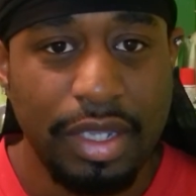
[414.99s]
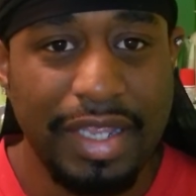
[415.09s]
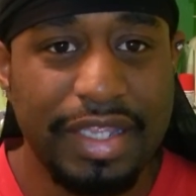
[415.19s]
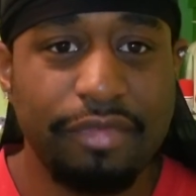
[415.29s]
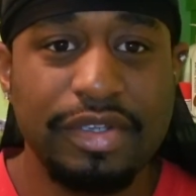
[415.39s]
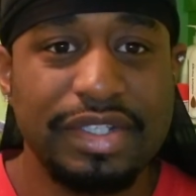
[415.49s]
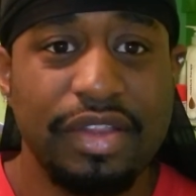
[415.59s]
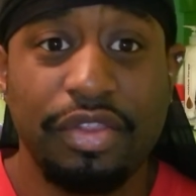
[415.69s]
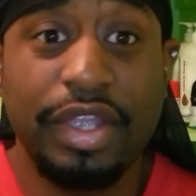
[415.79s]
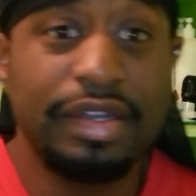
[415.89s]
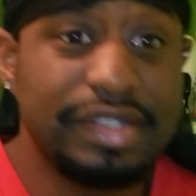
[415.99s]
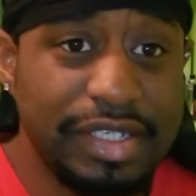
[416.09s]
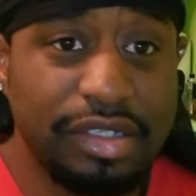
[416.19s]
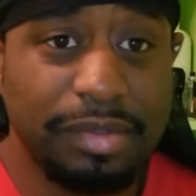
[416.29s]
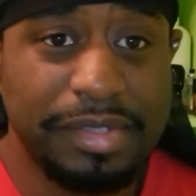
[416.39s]
and give us their
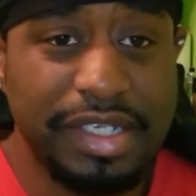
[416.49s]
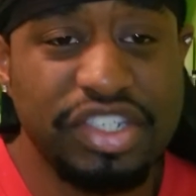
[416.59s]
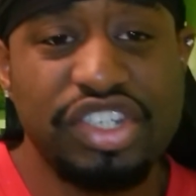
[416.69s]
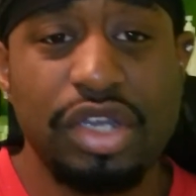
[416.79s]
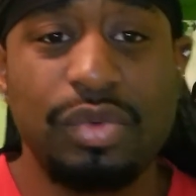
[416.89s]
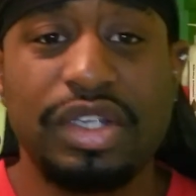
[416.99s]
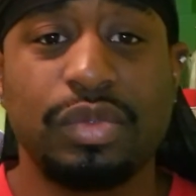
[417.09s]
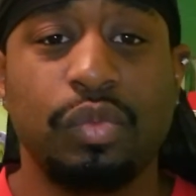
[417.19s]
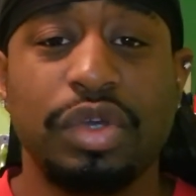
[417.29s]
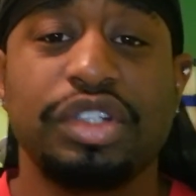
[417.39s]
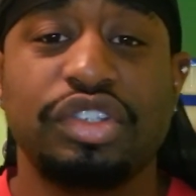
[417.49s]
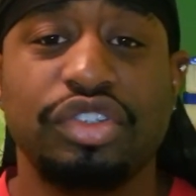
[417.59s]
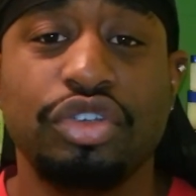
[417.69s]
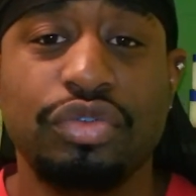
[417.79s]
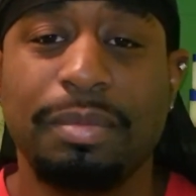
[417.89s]
tips and show us what to
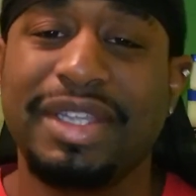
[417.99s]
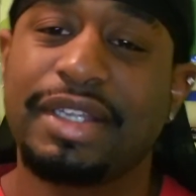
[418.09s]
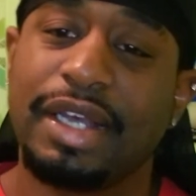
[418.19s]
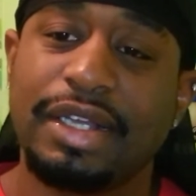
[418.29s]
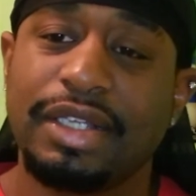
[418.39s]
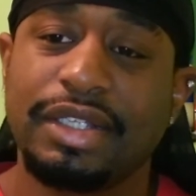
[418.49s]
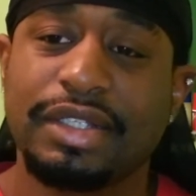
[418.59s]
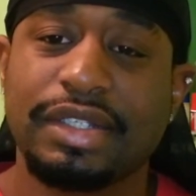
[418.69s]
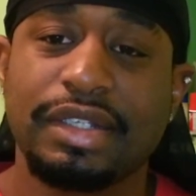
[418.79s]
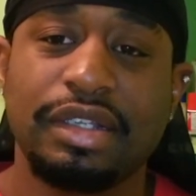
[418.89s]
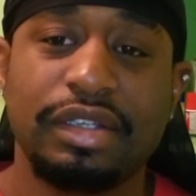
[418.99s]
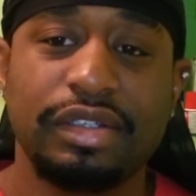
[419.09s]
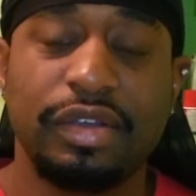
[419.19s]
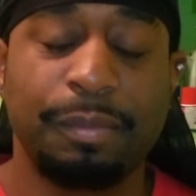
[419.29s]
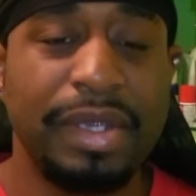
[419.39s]
do because
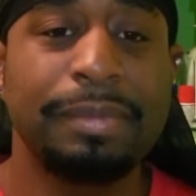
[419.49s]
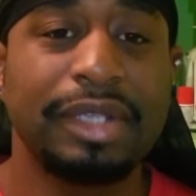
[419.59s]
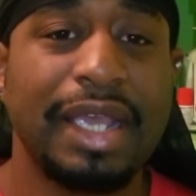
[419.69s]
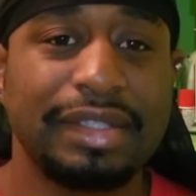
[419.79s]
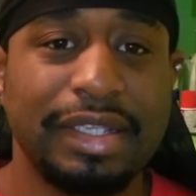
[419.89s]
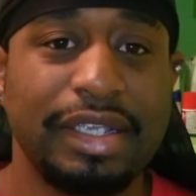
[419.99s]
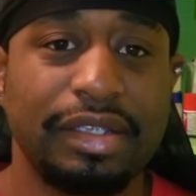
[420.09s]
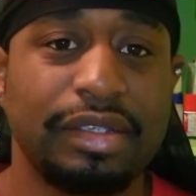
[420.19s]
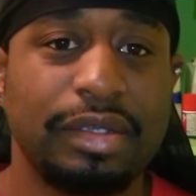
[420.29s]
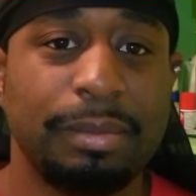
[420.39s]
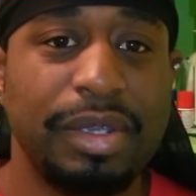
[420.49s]
of people like that.